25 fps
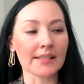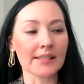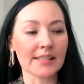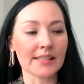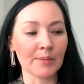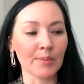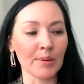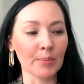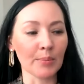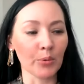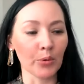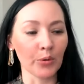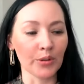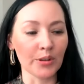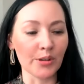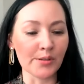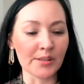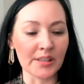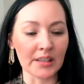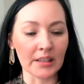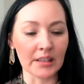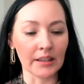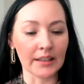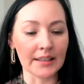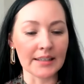see people
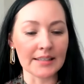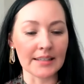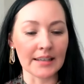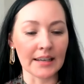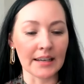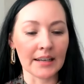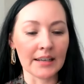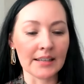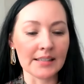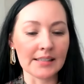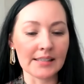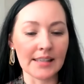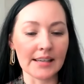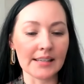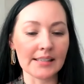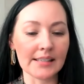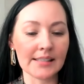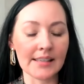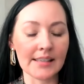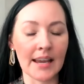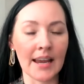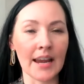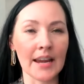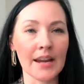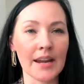using LinkedIn is they
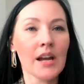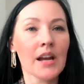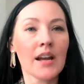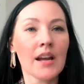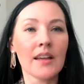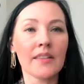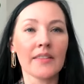say